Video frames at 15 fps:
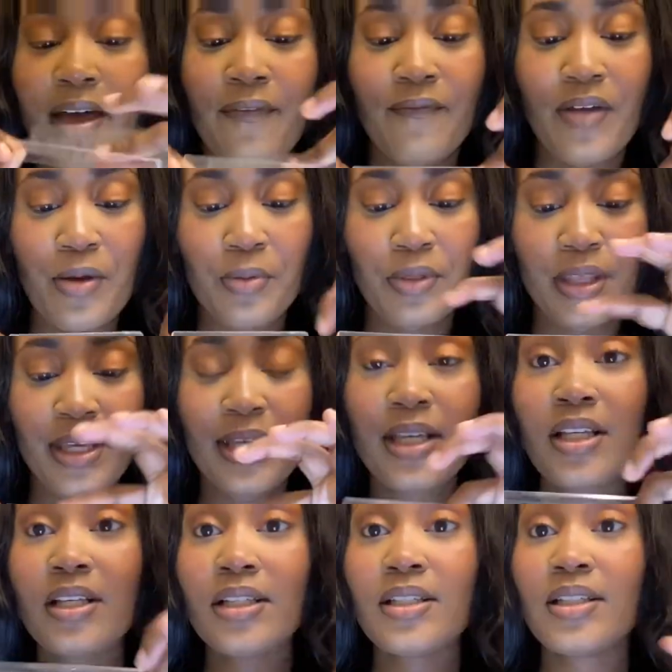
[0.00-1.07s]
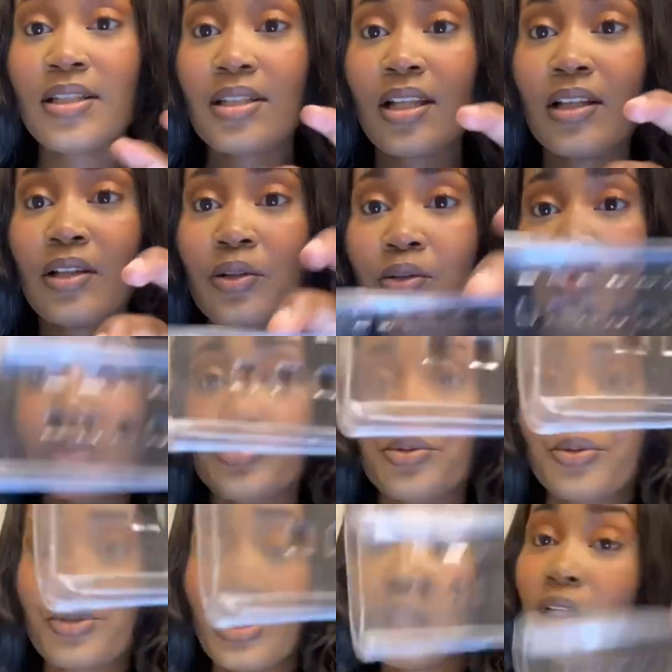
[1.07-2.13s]
I found these
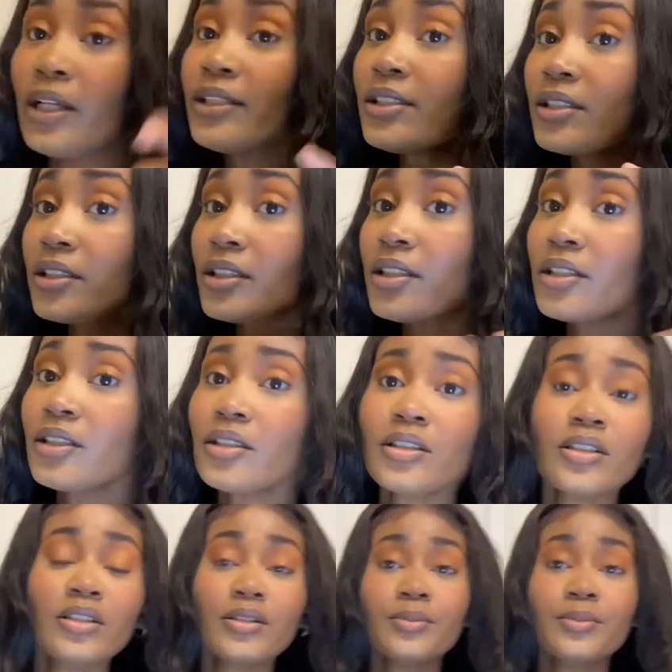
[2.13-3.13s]
little clusters.